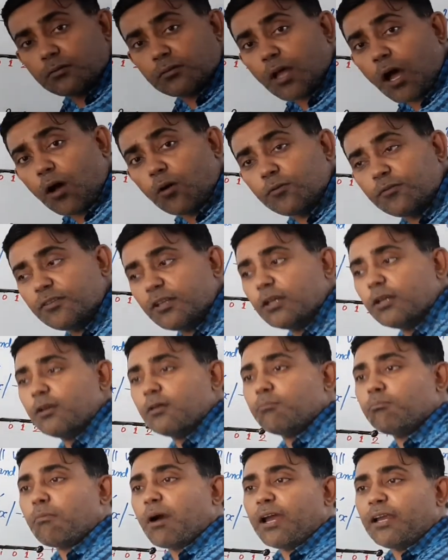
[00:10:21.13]

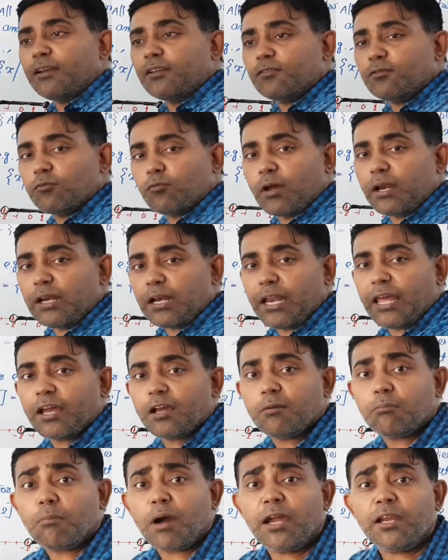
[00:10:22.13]
1000, minus 1
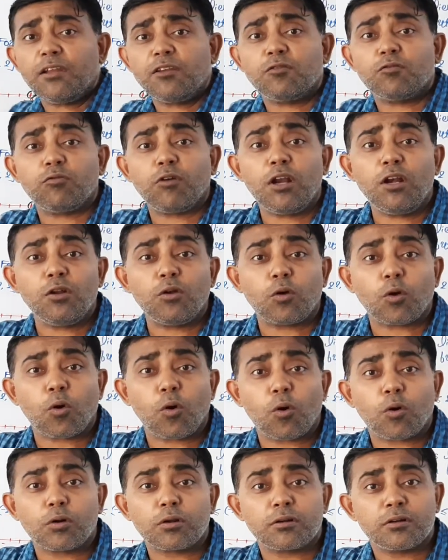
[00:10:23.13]
lakh, minus 1
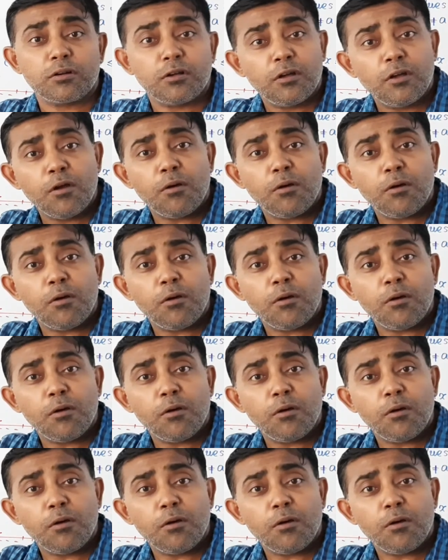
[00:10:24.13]
crore,